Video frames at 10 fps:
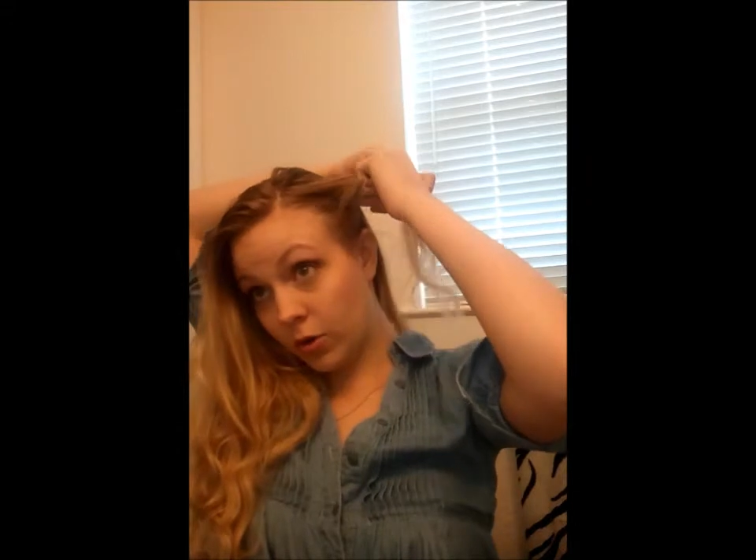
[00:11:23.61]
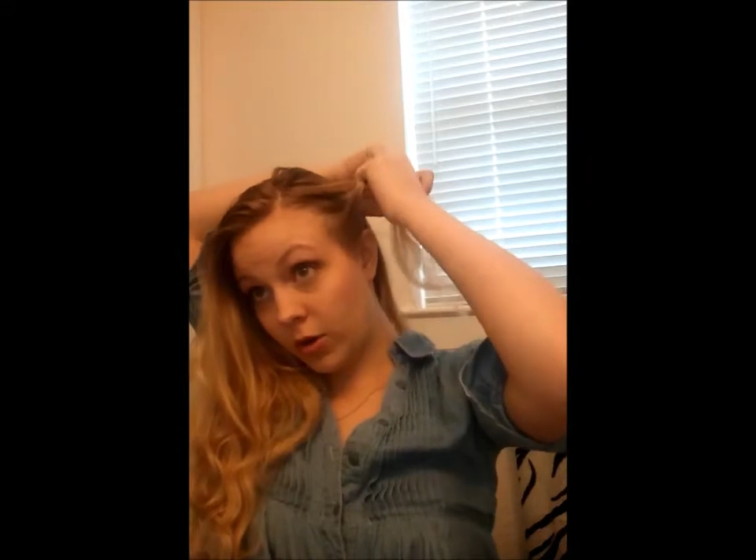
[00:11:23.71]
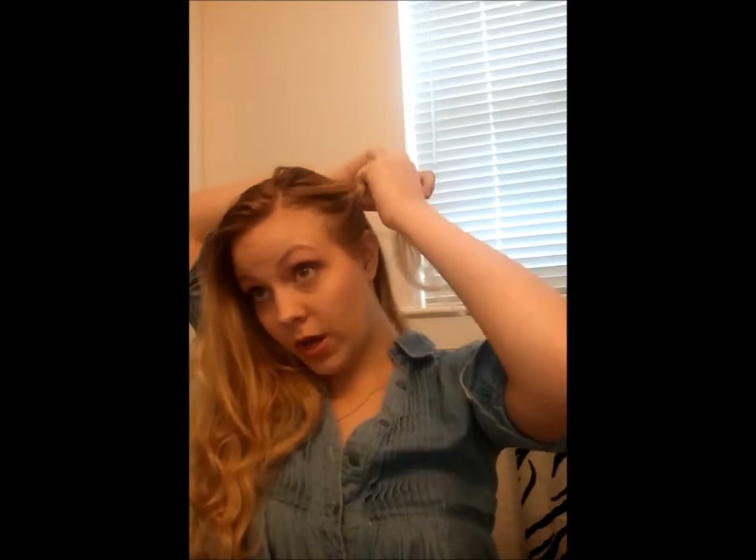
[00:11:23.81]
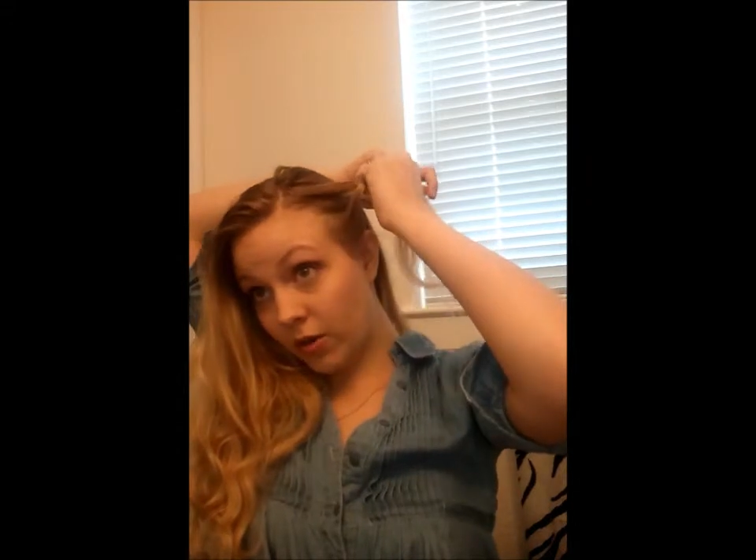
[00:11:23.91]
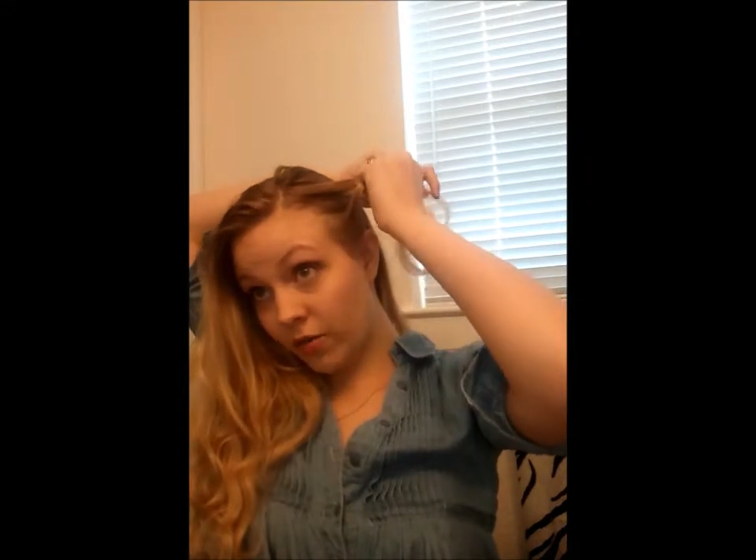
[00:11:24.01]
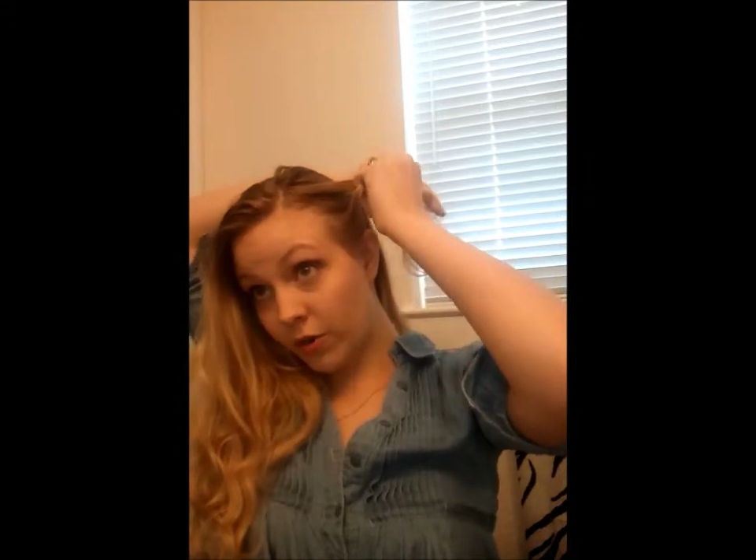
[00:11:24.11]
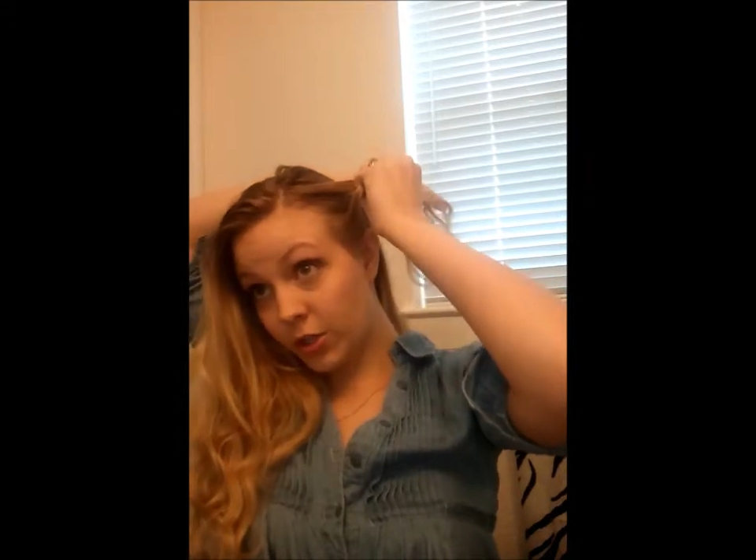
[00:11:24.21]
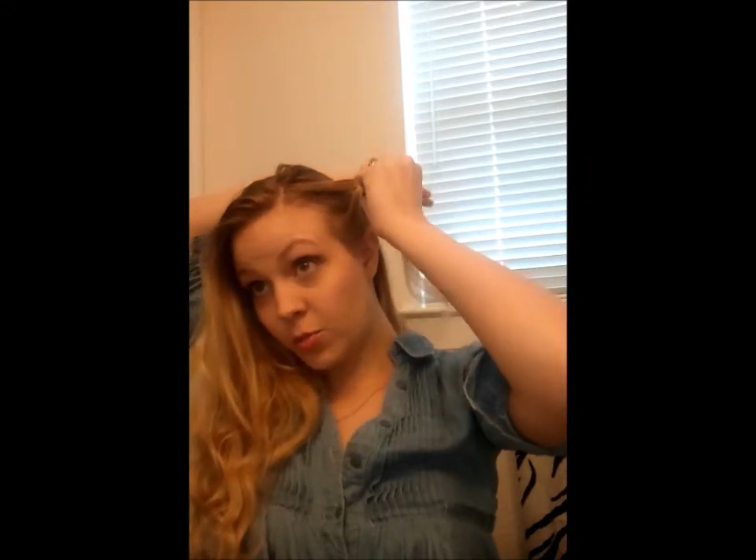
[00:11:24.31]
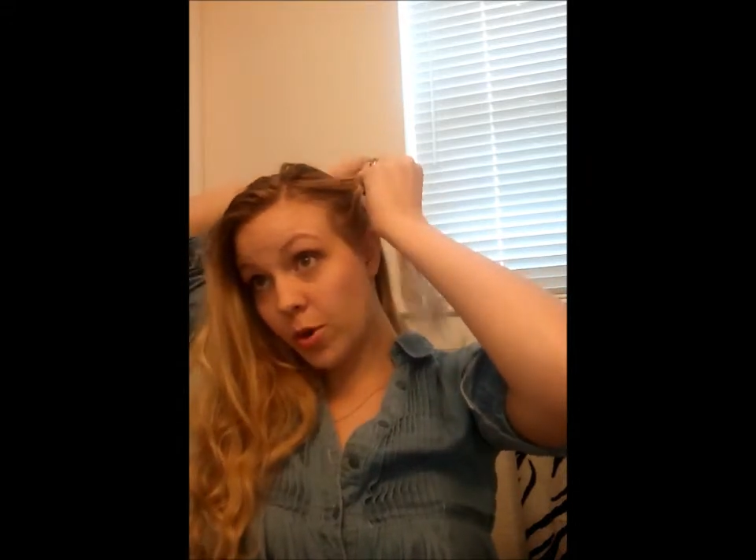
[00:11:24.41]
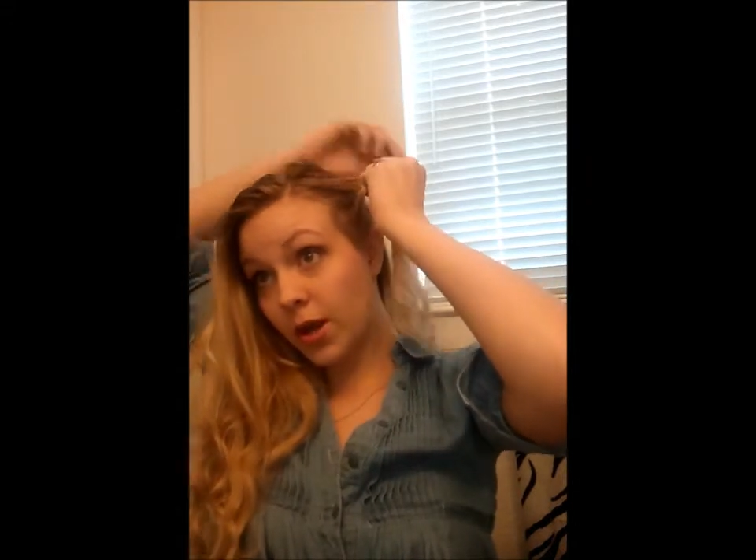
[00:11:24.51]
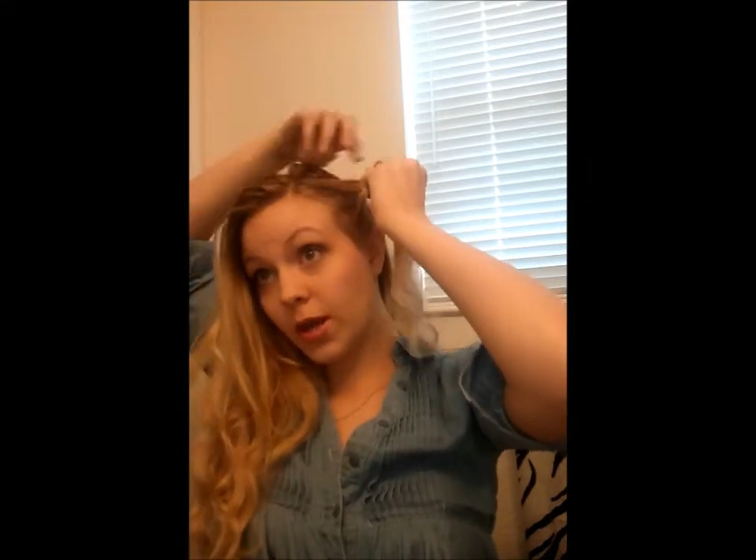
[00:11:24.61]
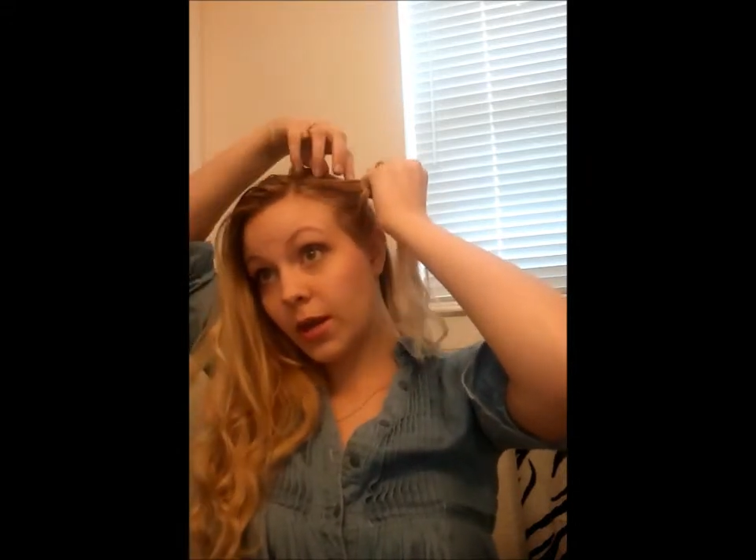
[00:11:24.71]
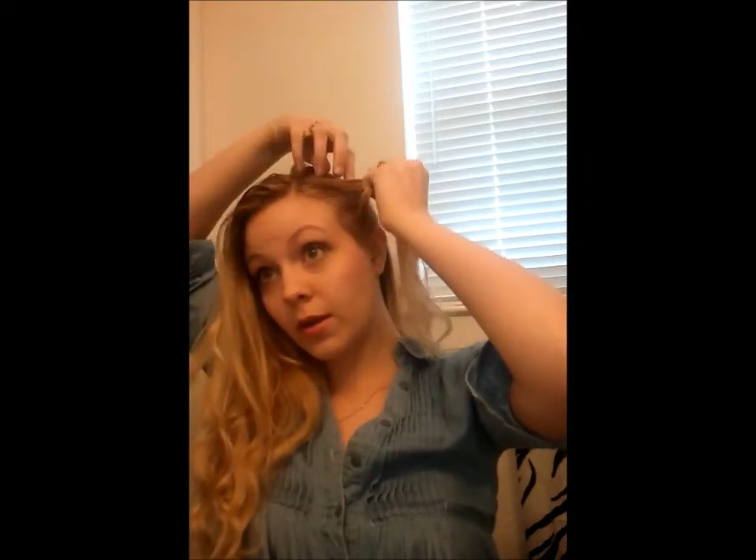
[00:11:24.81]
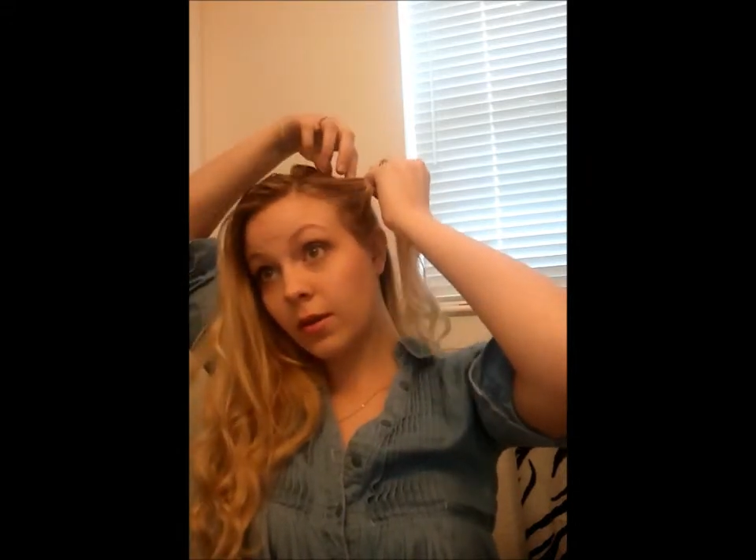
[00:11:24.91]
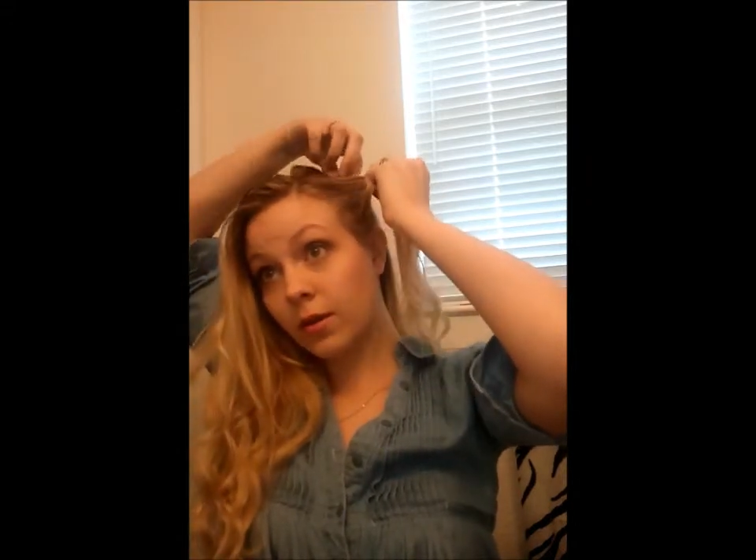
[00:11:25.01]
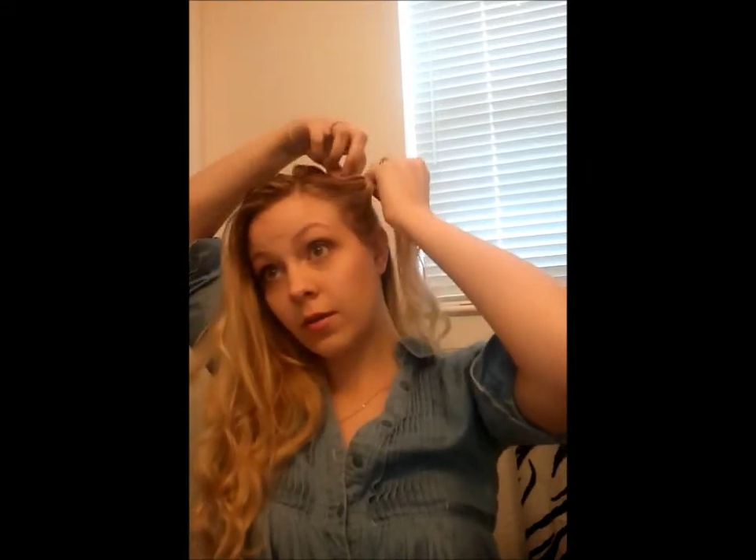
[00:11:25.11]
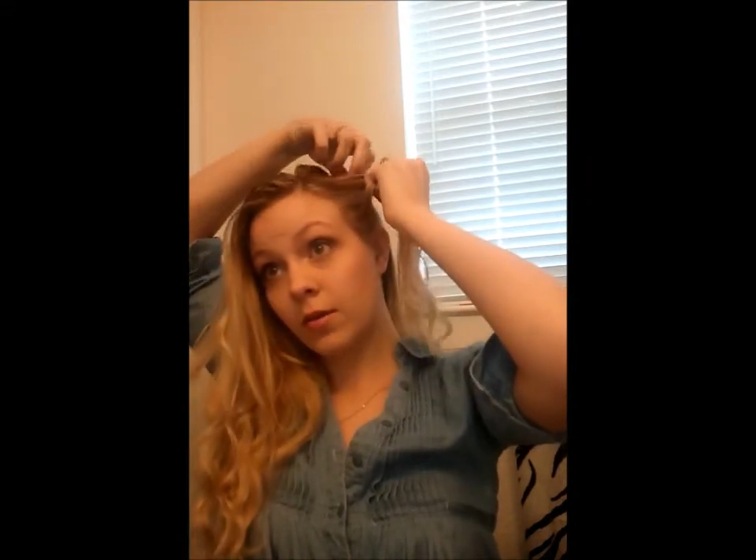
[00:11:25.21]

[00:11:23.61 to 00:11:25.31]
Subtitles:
don't know how to French braid,